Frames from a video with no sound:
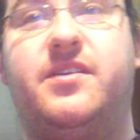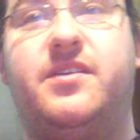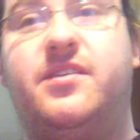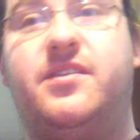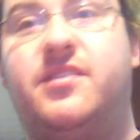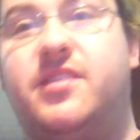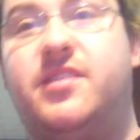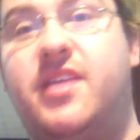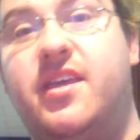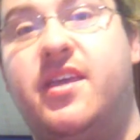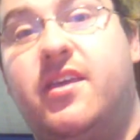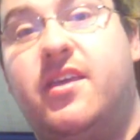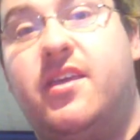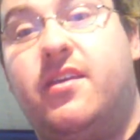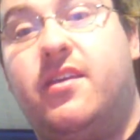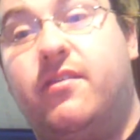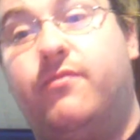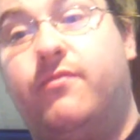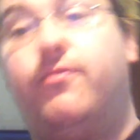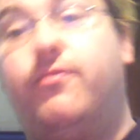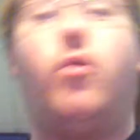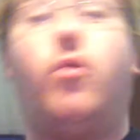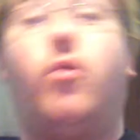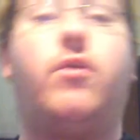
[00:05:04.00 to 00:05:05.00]
the
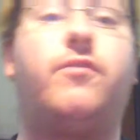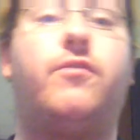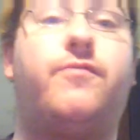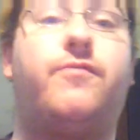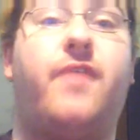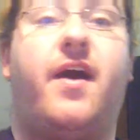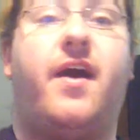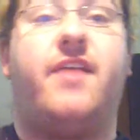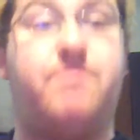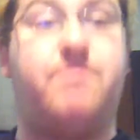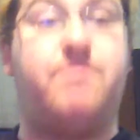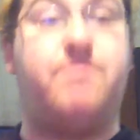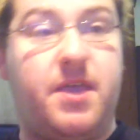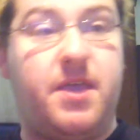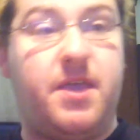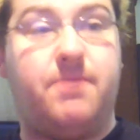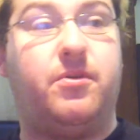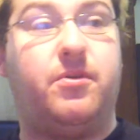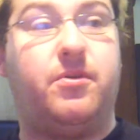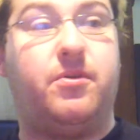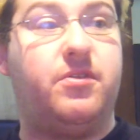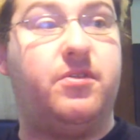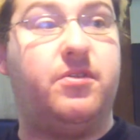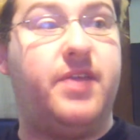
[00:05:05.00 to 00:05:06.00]
4 or 5
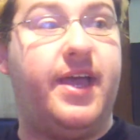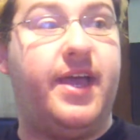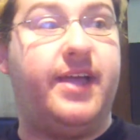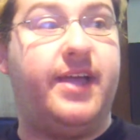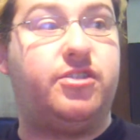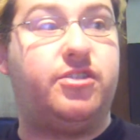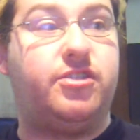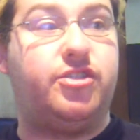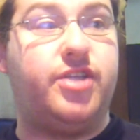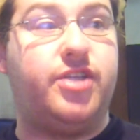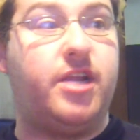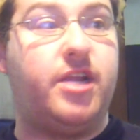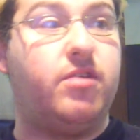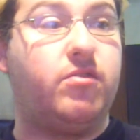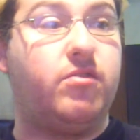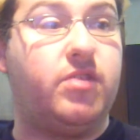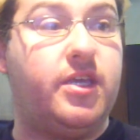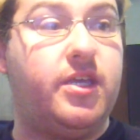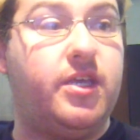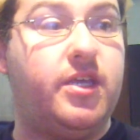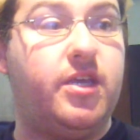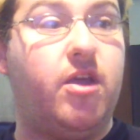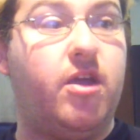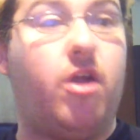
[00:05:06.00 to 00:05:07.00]
people that
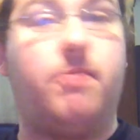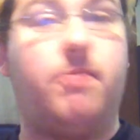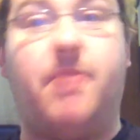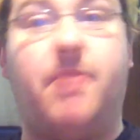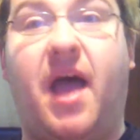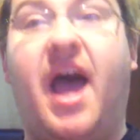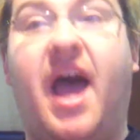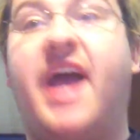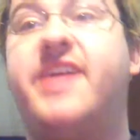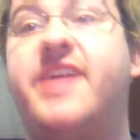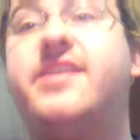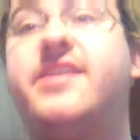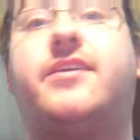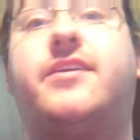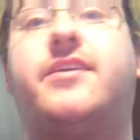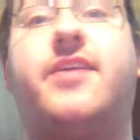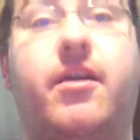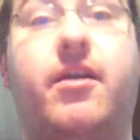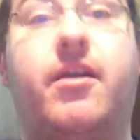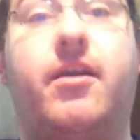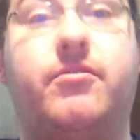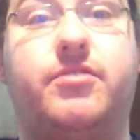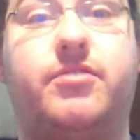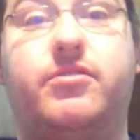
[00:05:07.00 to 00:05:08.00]
generally are behind a
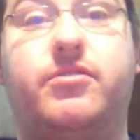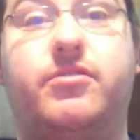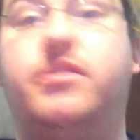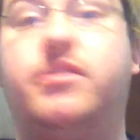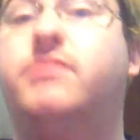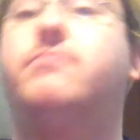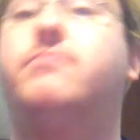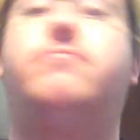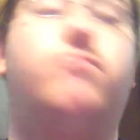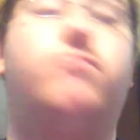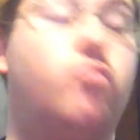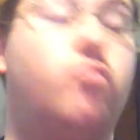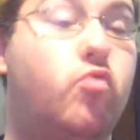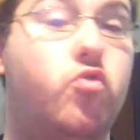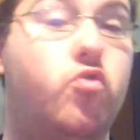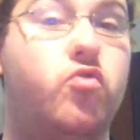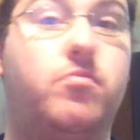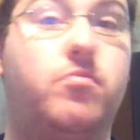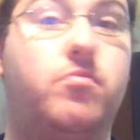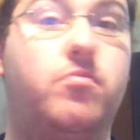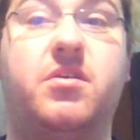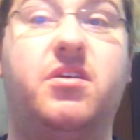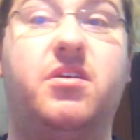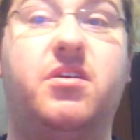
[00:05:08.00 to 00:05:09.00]
counter in a
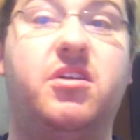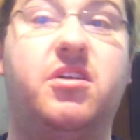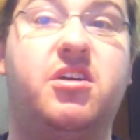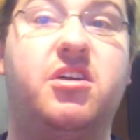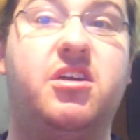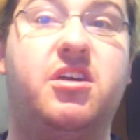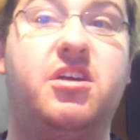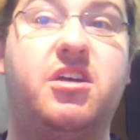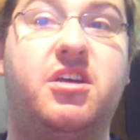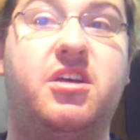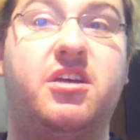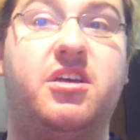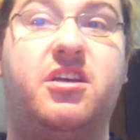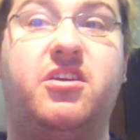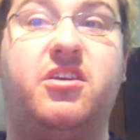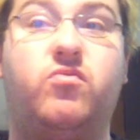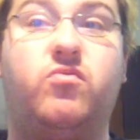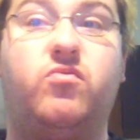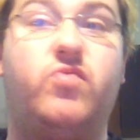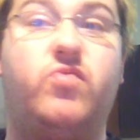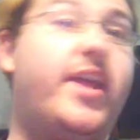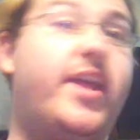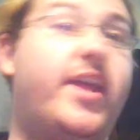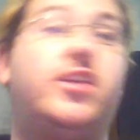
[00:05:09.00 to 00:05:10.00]
room
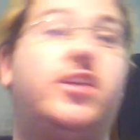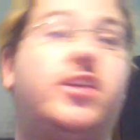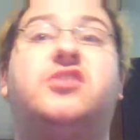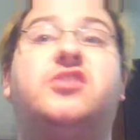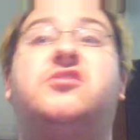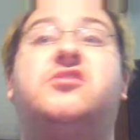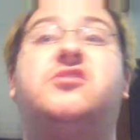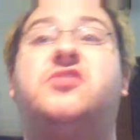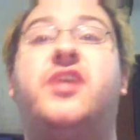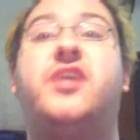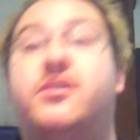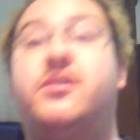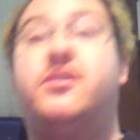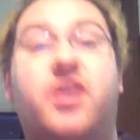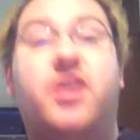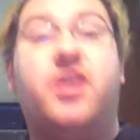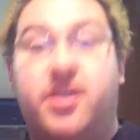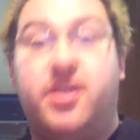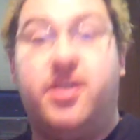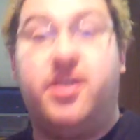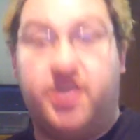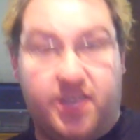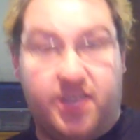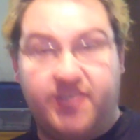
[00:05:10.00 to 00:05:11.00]
that actually says
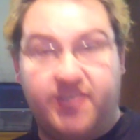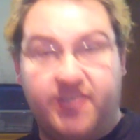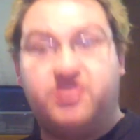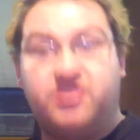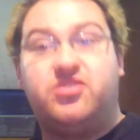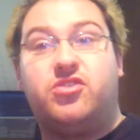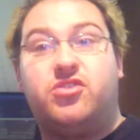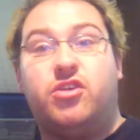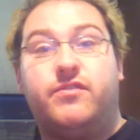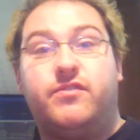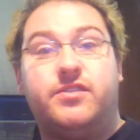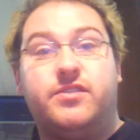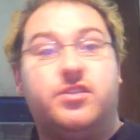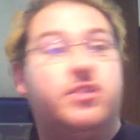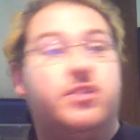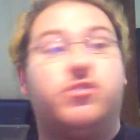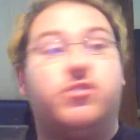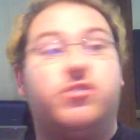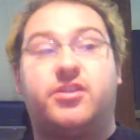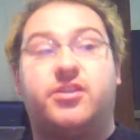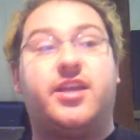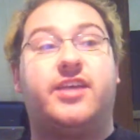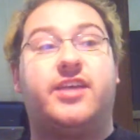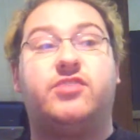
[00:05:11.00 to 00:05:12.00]
guest services or
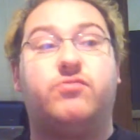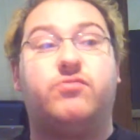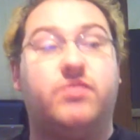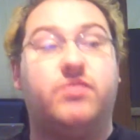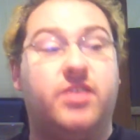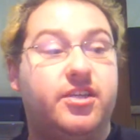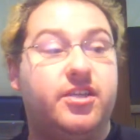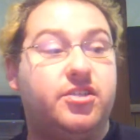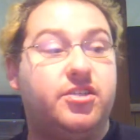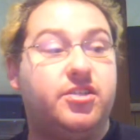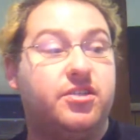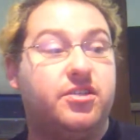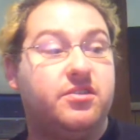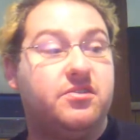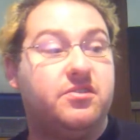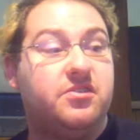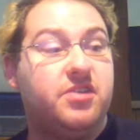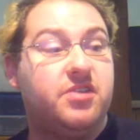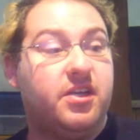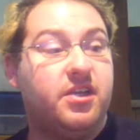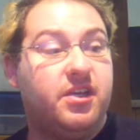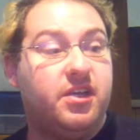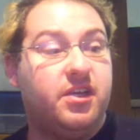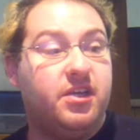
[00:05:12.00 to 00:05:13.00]
guest relations.
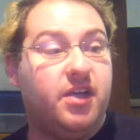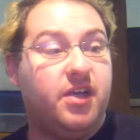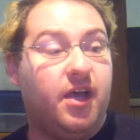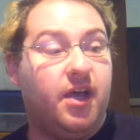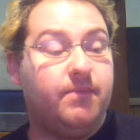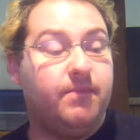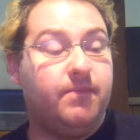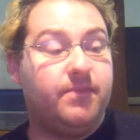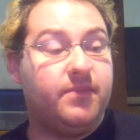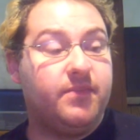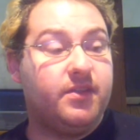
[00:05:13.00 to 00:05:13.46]
To